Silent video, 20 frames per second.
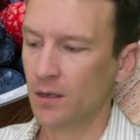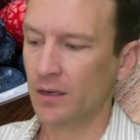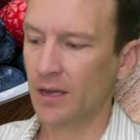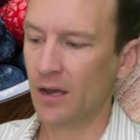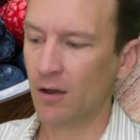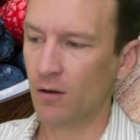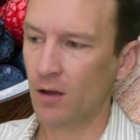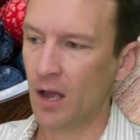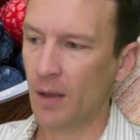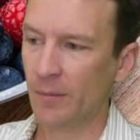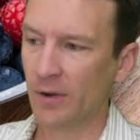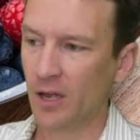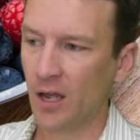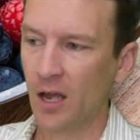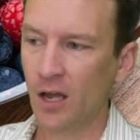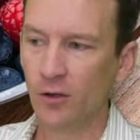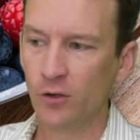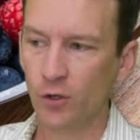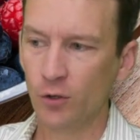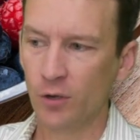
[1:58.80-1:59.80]
Now I'm going
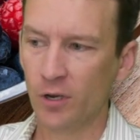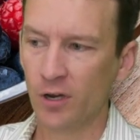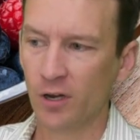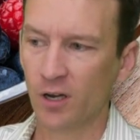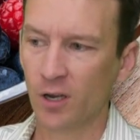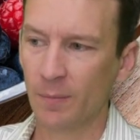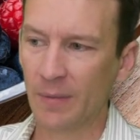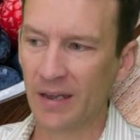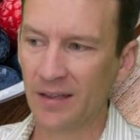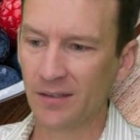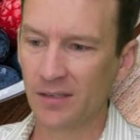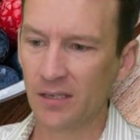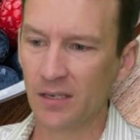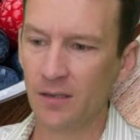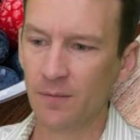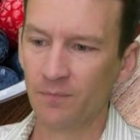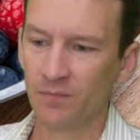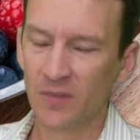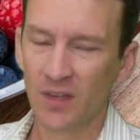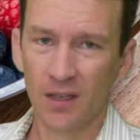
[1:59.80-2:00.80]
to undo here, Command
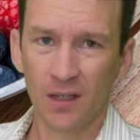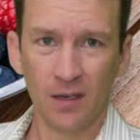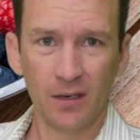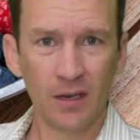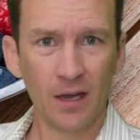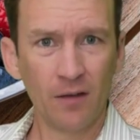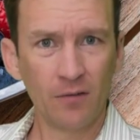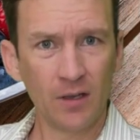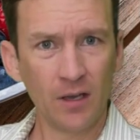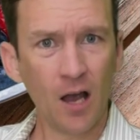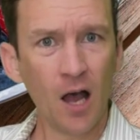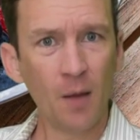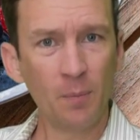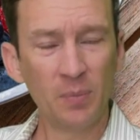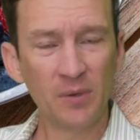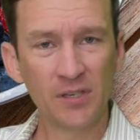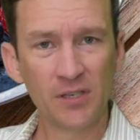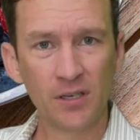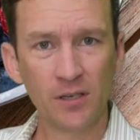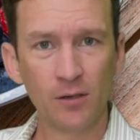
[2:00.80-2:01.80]
Z. Now the
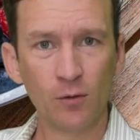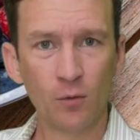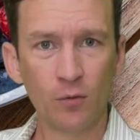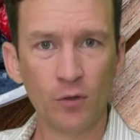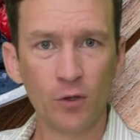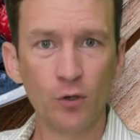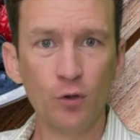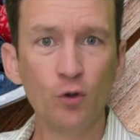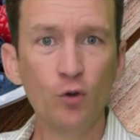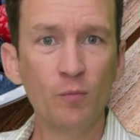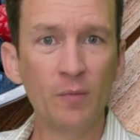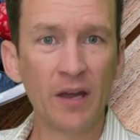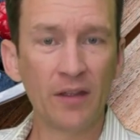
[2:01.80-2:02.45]
opposite or the new